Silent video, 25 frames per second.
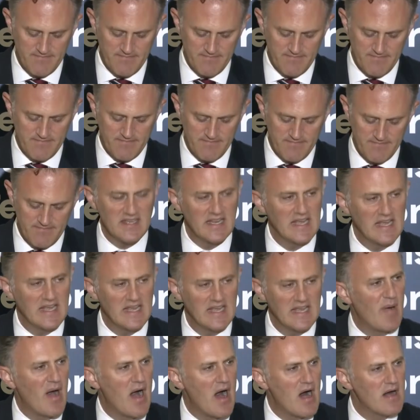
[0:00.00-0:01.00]
I think that
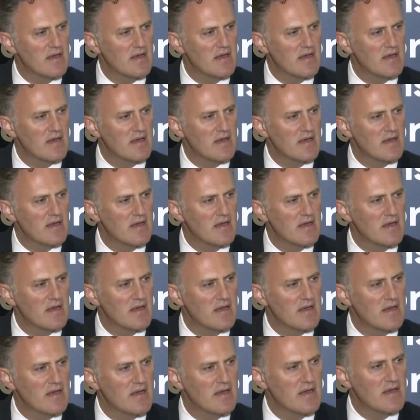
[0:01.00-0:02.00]
any policy towards the
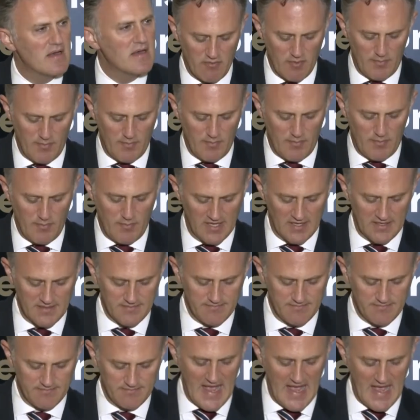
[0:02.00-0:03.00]
Islamic Republic
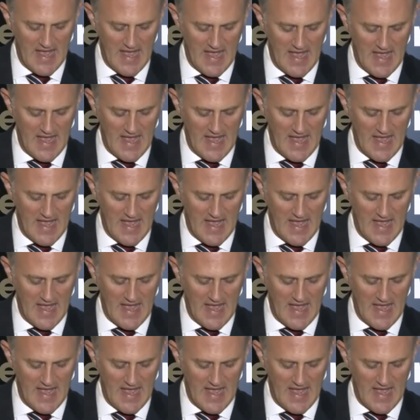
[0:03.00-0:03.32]
has to